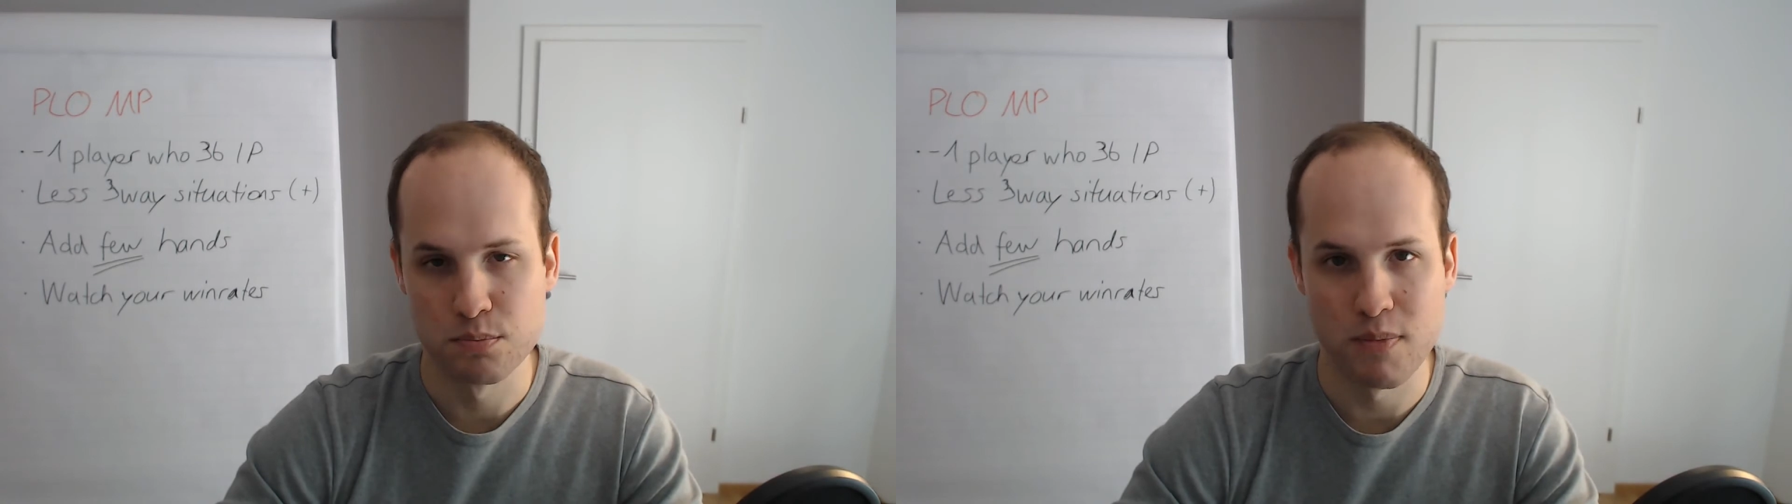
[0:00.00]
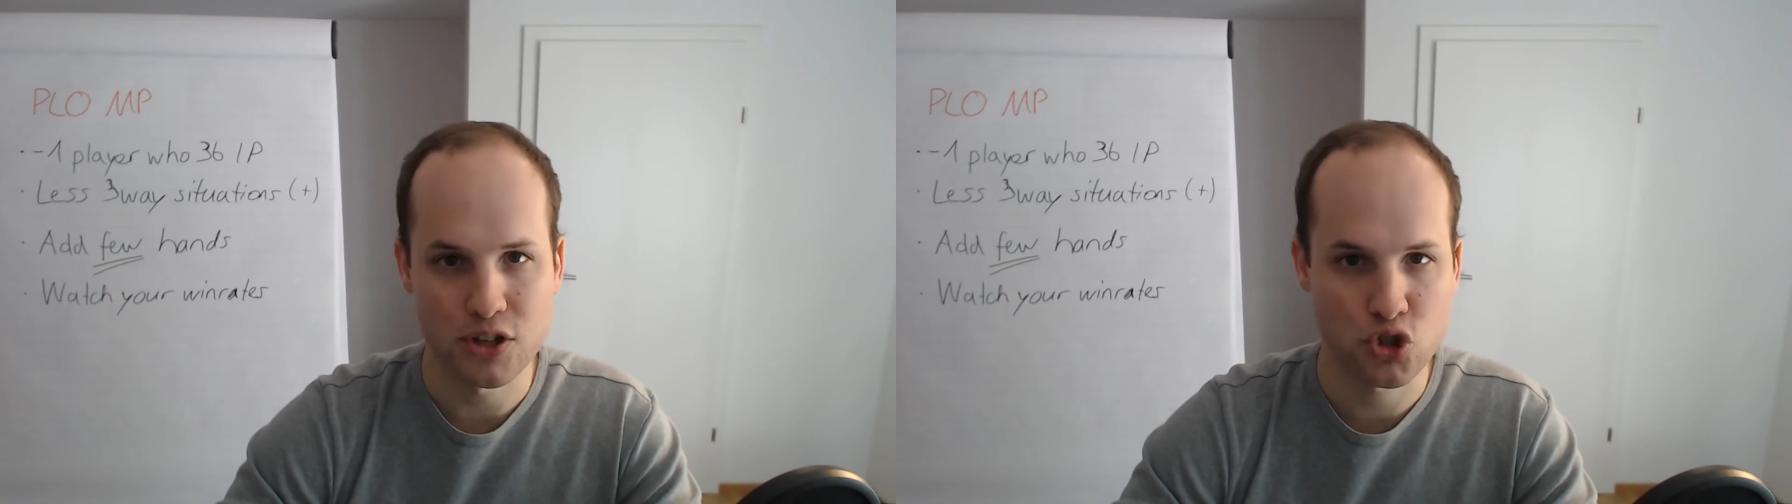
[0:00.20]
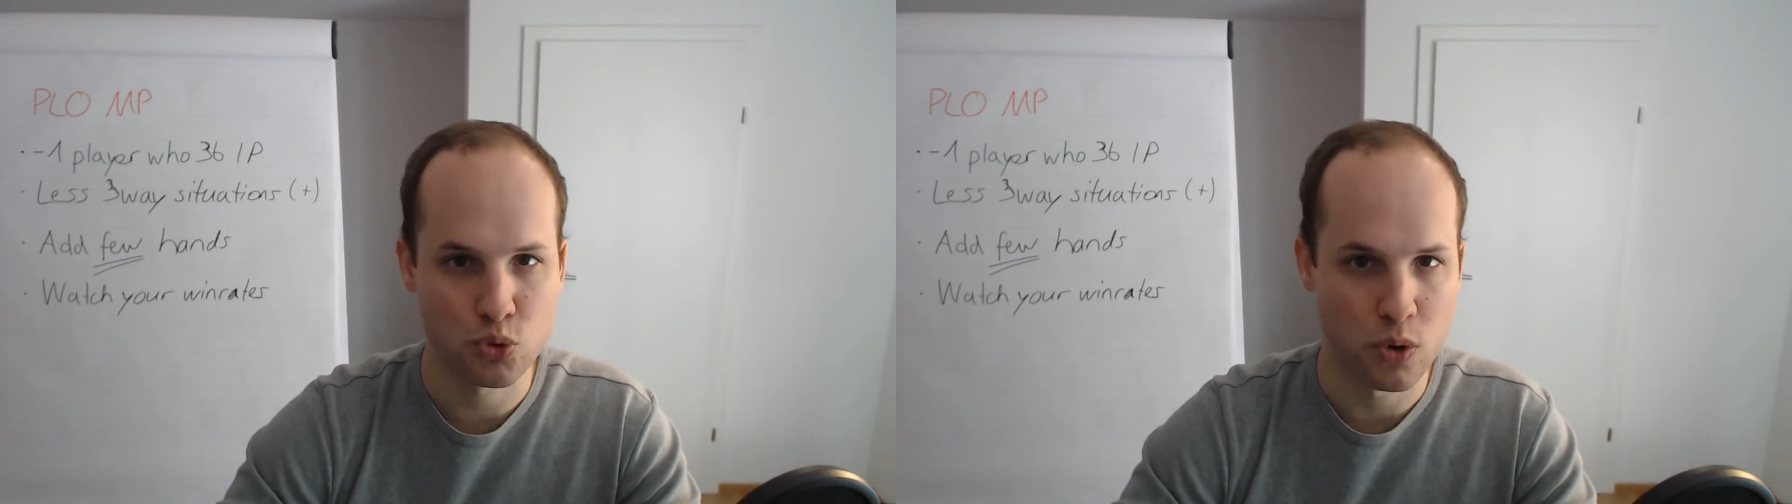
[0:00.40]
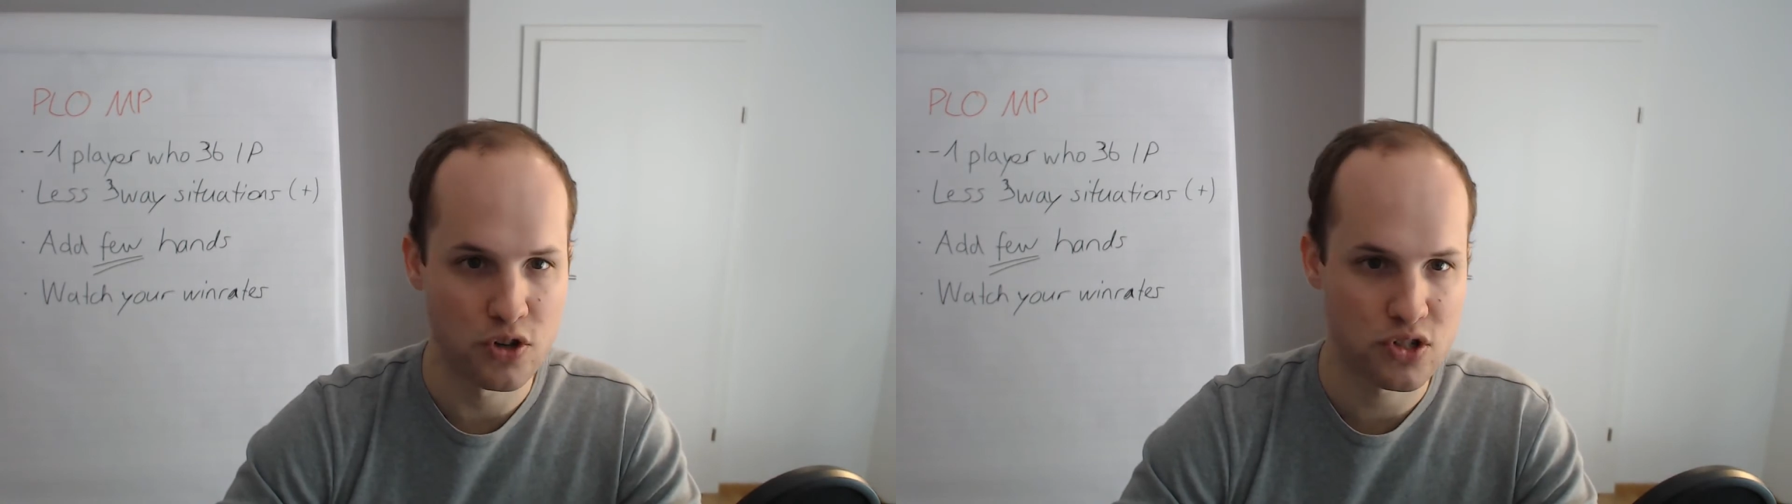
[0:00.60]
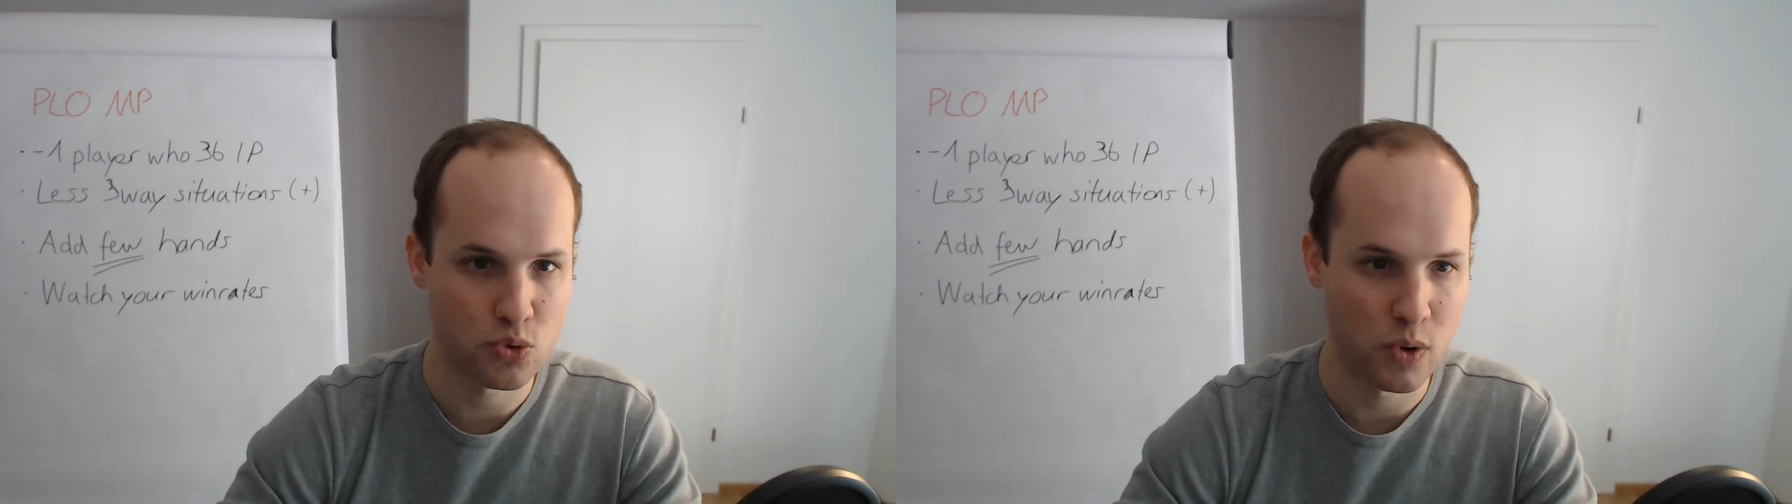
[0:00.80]
much
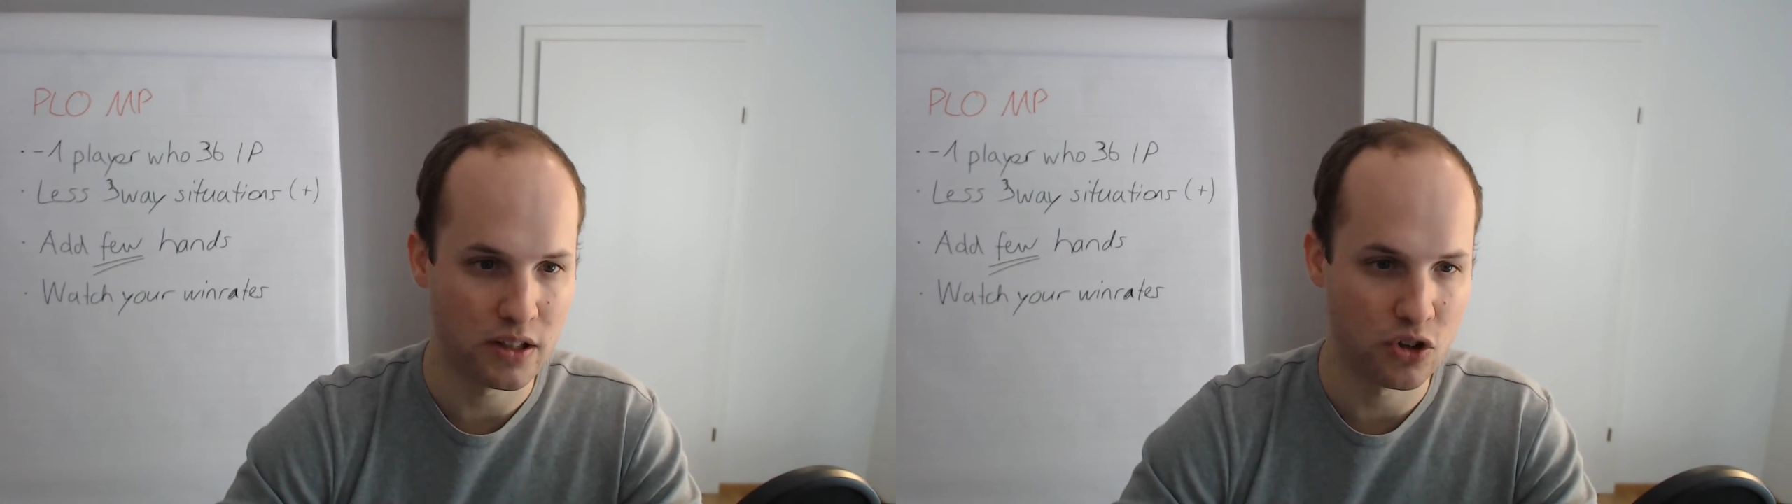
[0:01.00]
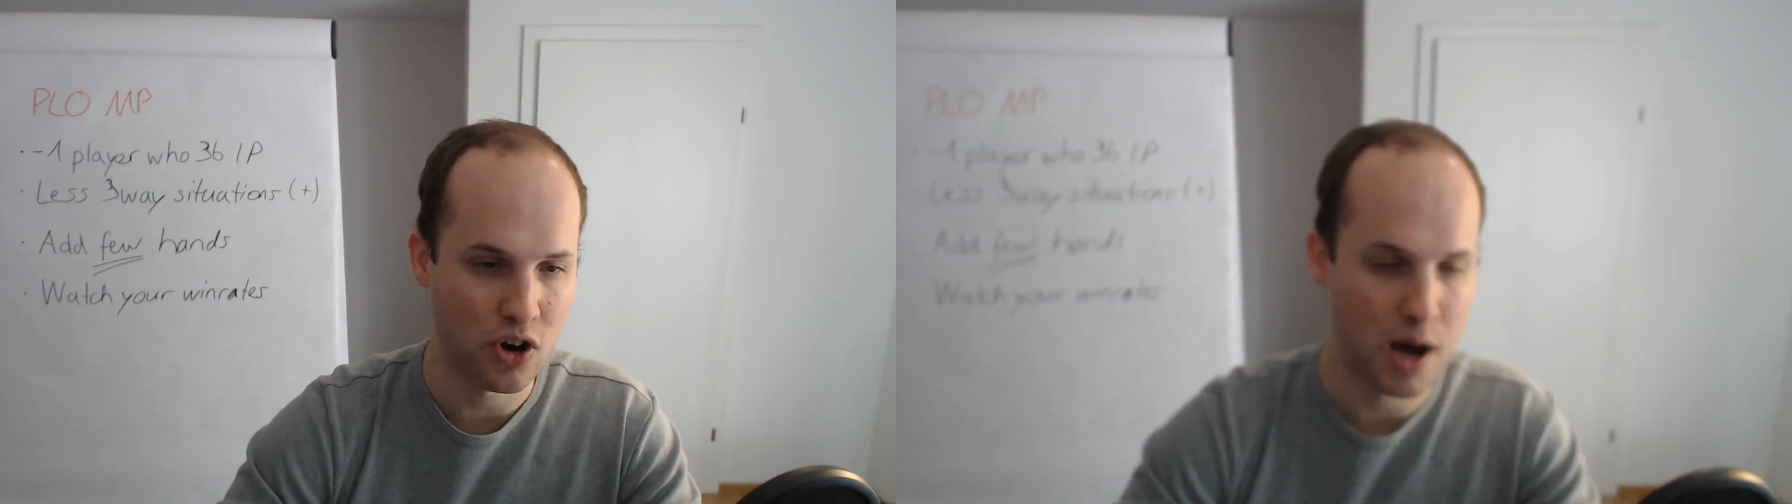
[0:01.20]
worse when you're